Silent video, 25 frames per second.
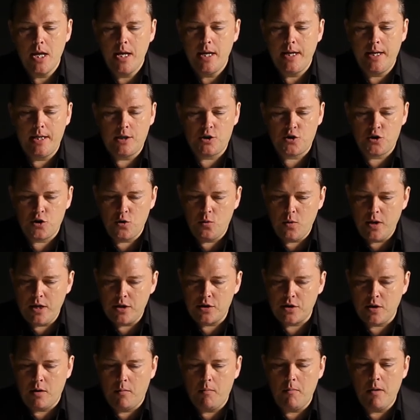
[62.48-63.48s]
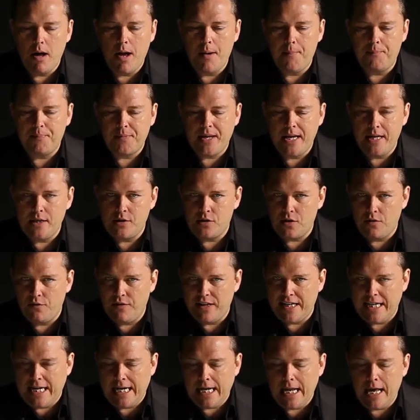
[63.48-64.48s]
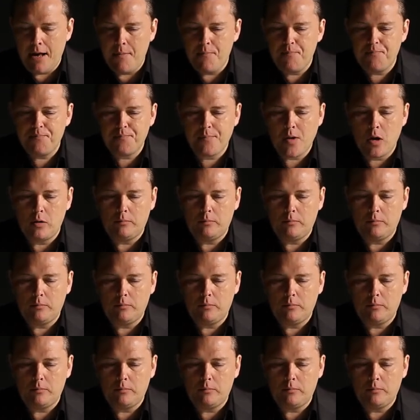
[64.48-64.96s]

It's showing some hints of vanilla,